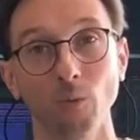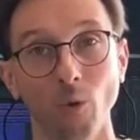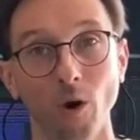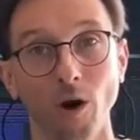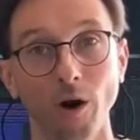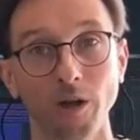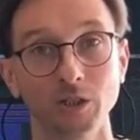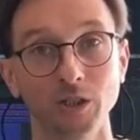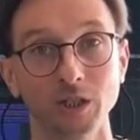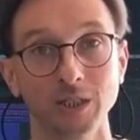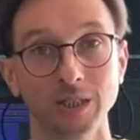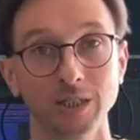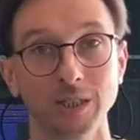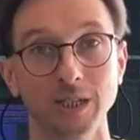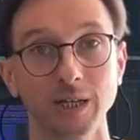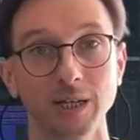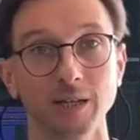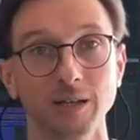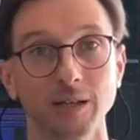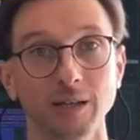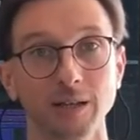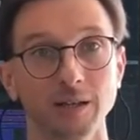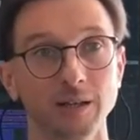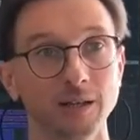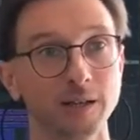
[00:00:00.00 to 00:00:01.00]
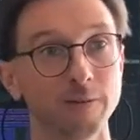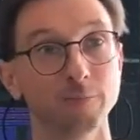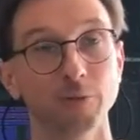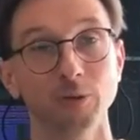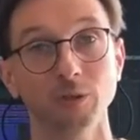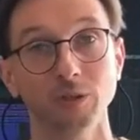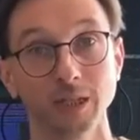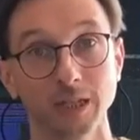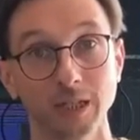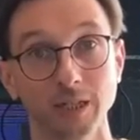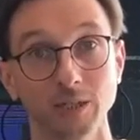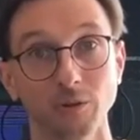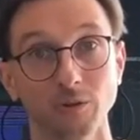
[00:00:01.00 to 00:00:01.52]
Washington, and in
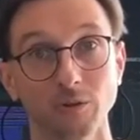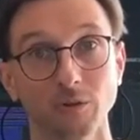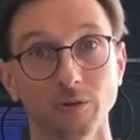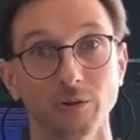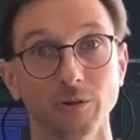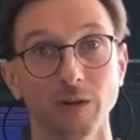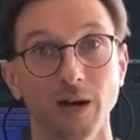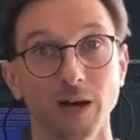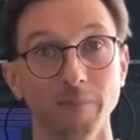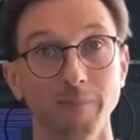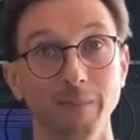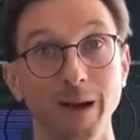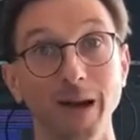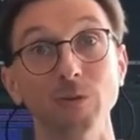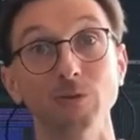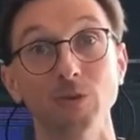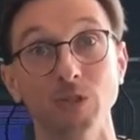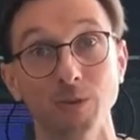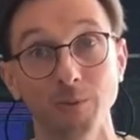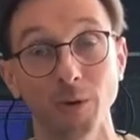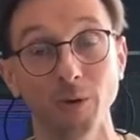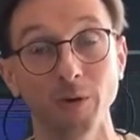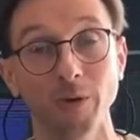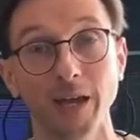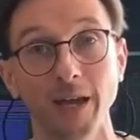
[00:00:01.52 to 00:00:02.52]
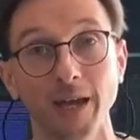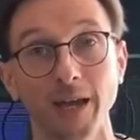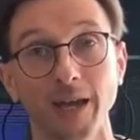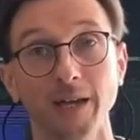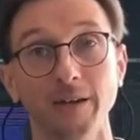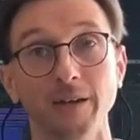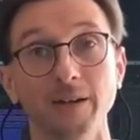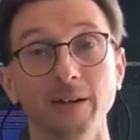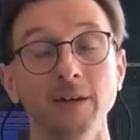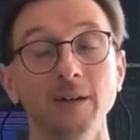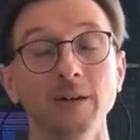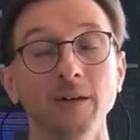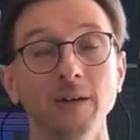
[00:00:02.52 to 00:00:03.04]
particular on Mount
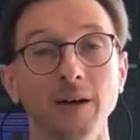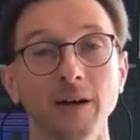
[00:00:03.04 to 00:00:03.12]
Spokane,